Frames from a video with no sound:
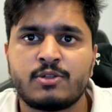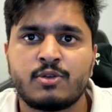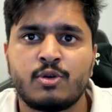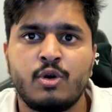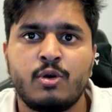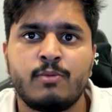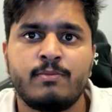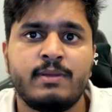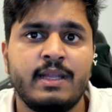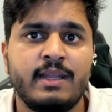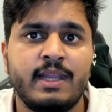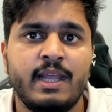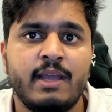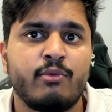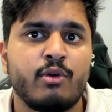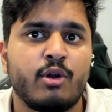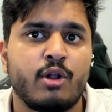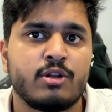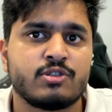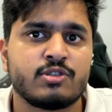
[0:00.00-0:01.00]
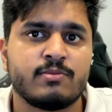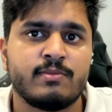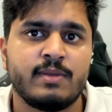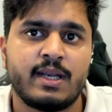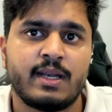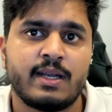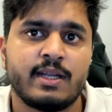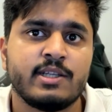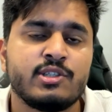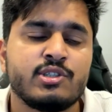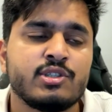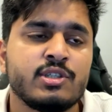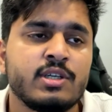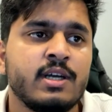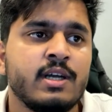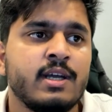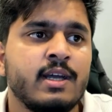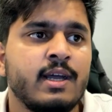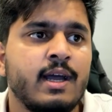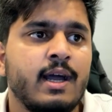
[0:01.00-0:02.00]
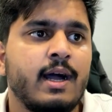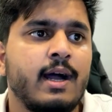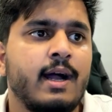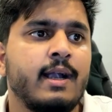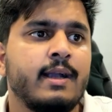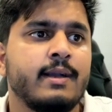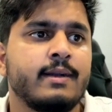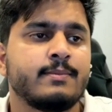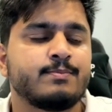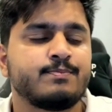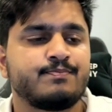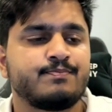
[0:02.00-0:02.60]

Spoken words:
hope that they would also be rich. And